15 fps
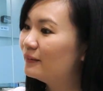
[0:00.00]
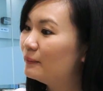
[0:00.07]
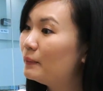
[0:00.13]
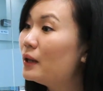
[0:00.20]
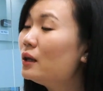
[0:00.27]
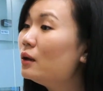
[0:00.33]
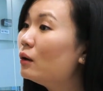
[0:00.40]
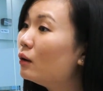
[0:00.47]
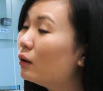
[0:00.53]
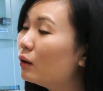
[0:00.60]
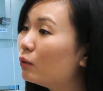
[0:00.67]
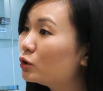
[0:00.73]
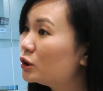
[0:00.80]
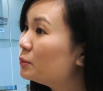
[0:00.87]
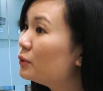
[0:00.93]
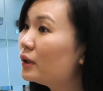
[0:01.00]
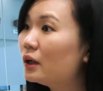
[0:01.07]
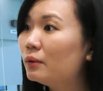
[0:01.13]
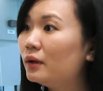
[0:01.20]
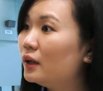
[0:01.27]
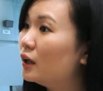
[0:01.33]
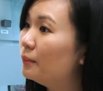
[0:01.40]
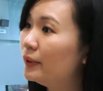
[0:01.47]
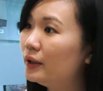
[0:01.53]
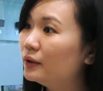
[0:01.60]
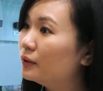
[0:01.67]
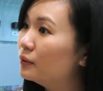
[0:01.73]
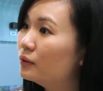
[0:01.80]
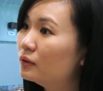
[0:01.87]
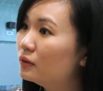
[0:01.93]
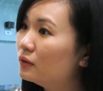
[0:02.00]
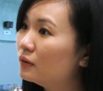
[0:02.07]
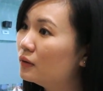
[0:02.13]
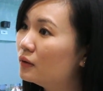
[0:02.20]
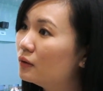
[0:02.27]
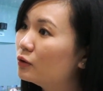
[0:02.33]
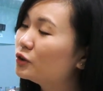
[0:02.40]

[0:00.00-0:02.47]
us, so I think my colleagues know everything about